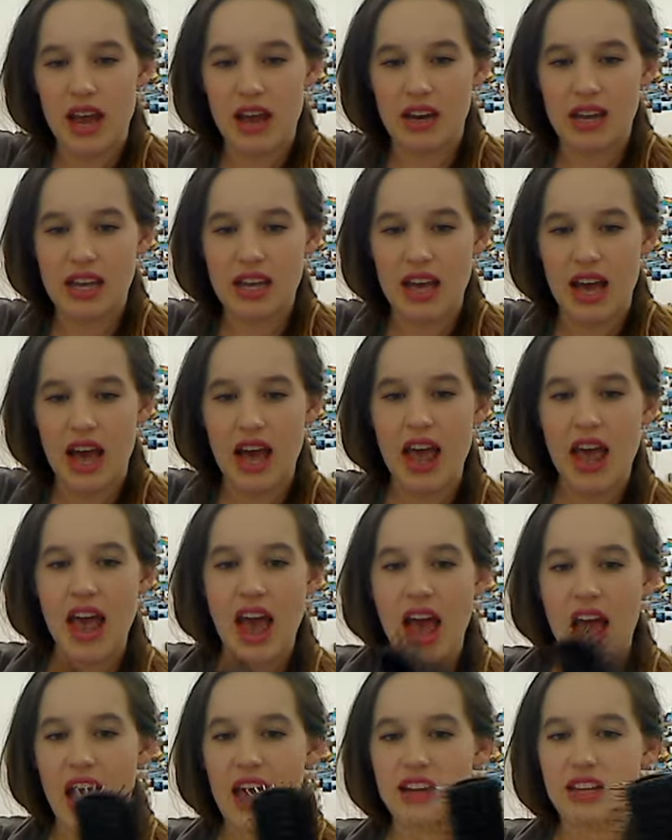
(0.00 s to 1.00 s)
down here
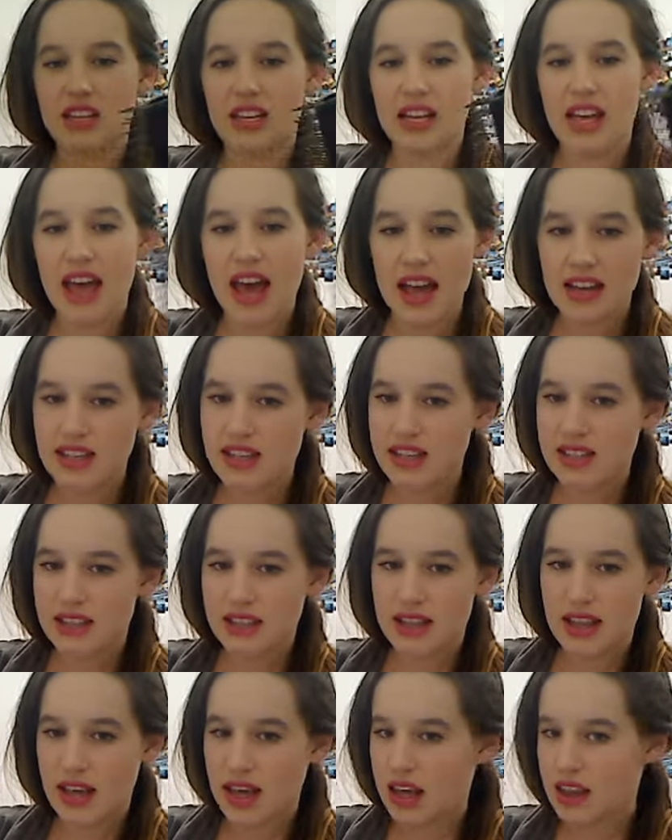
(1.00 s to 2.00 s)
actually
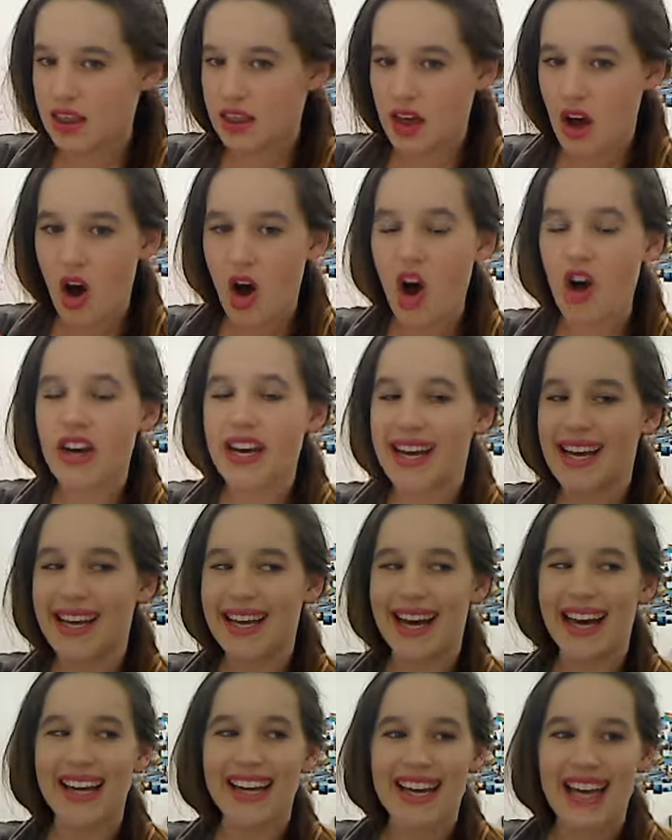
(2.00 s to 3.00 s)
catches the hot
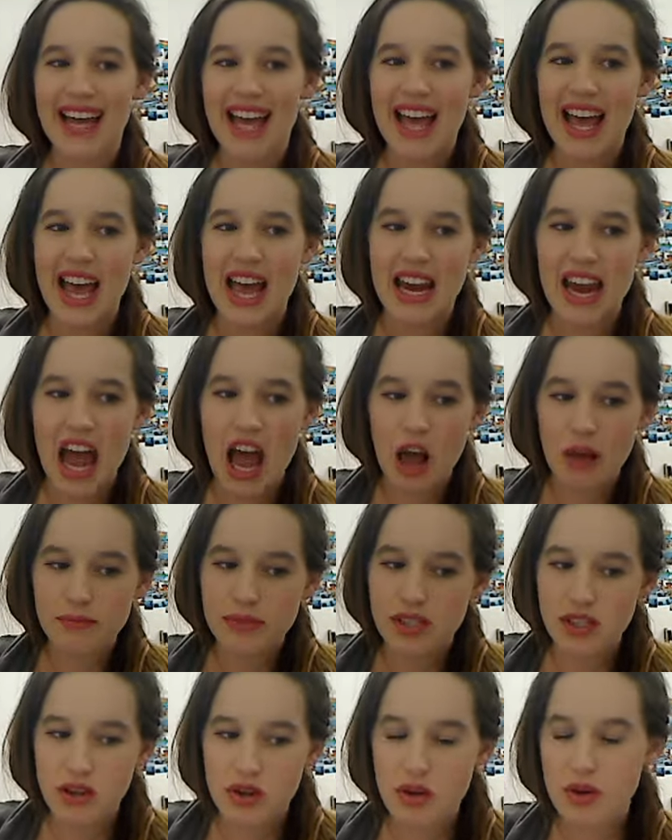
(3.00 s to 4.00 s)
air and
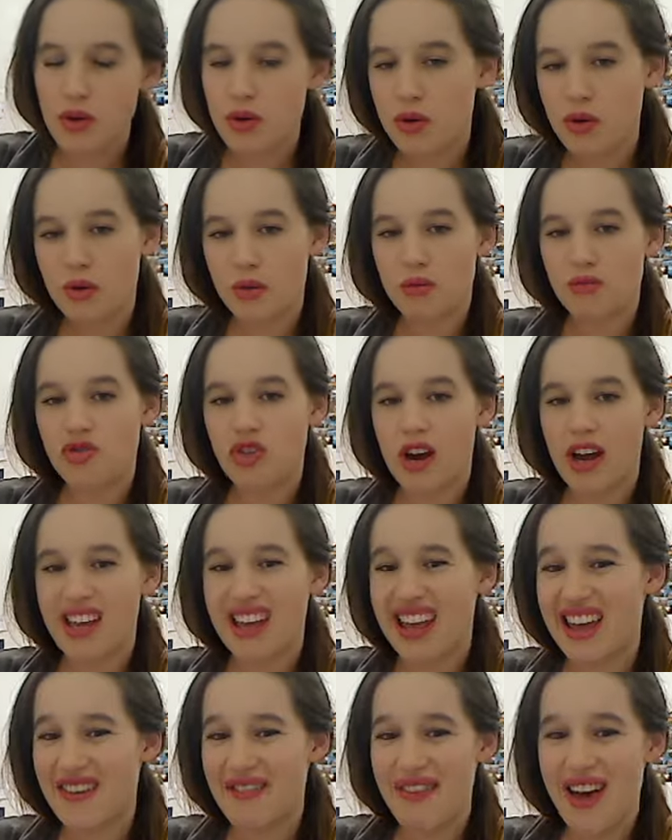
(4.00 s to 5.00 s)
helps you dry
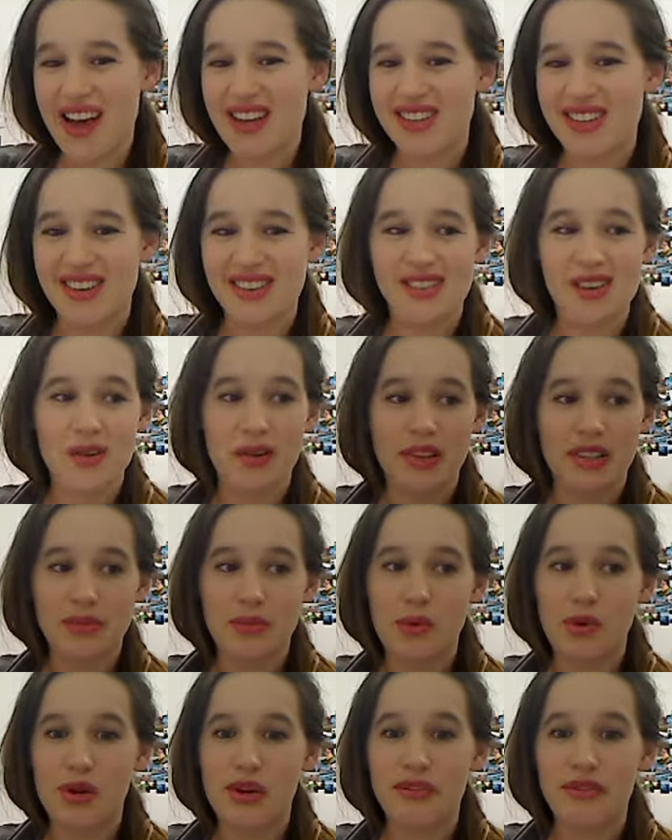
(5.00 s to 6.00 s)
your hair faster. So it's
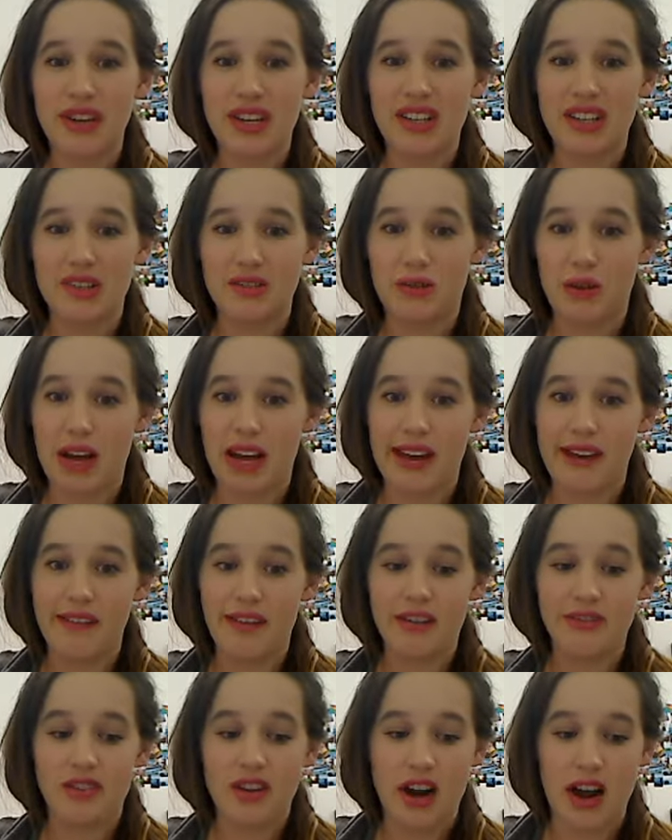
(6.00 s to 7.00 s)
a more effective way
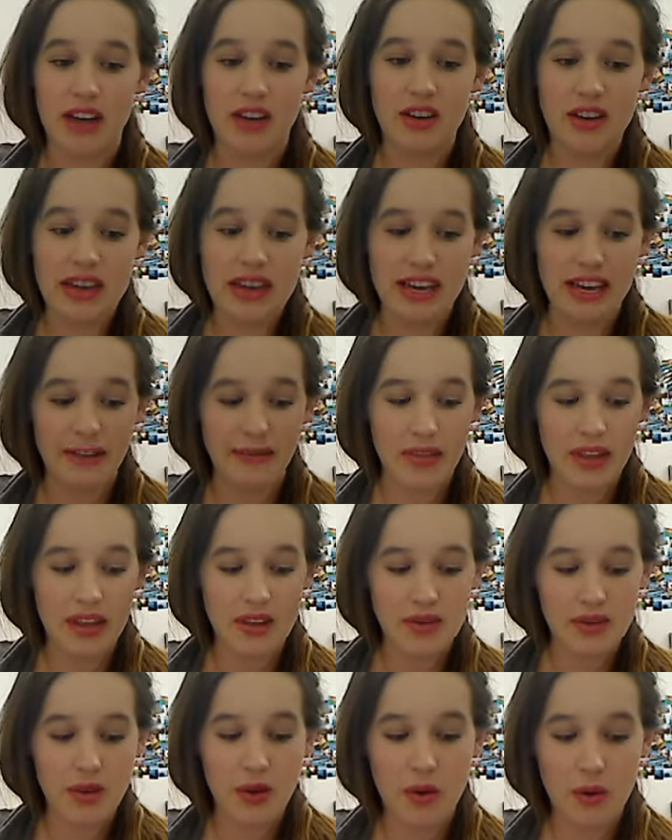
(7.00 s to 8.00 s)
of drying your hair.
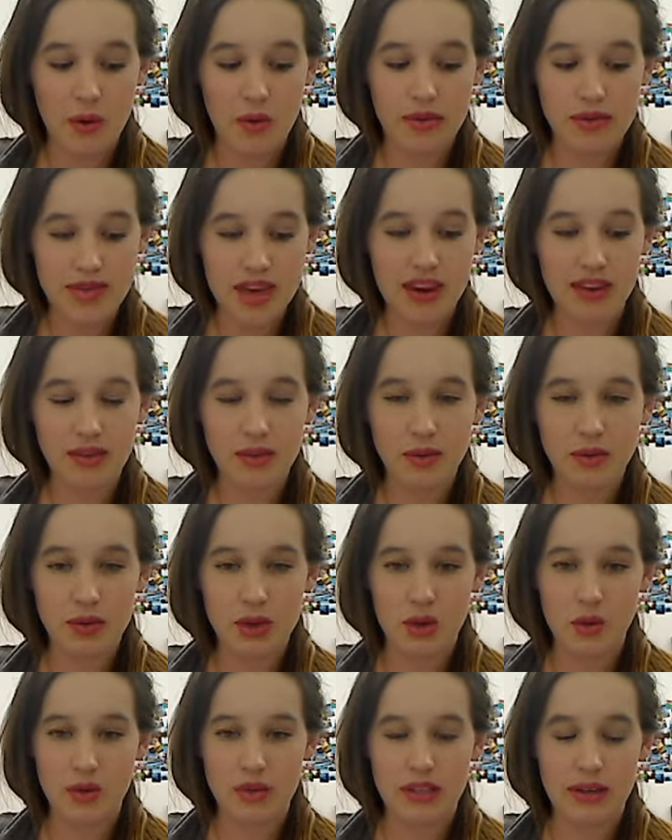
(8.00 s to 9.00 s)
So that is
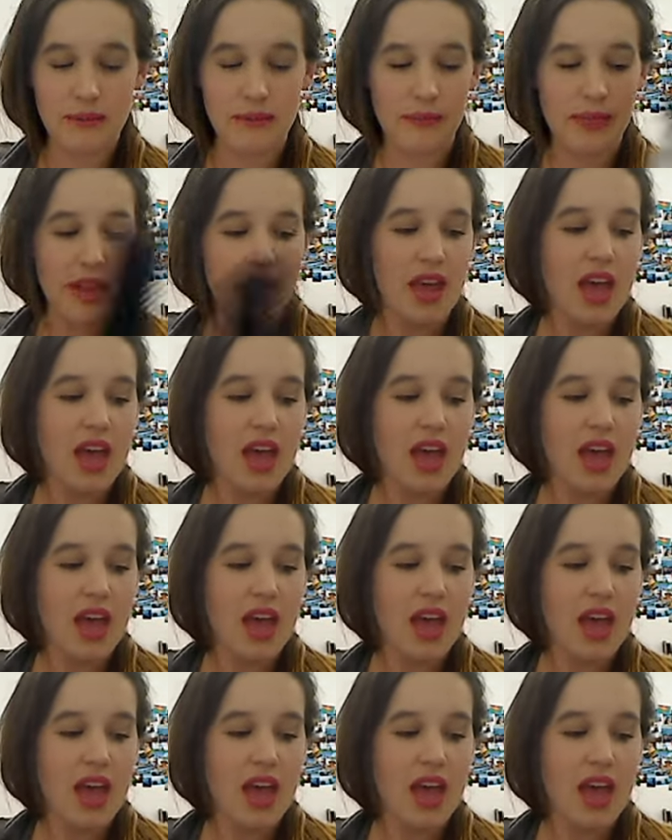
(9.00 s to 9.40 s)
also awesome.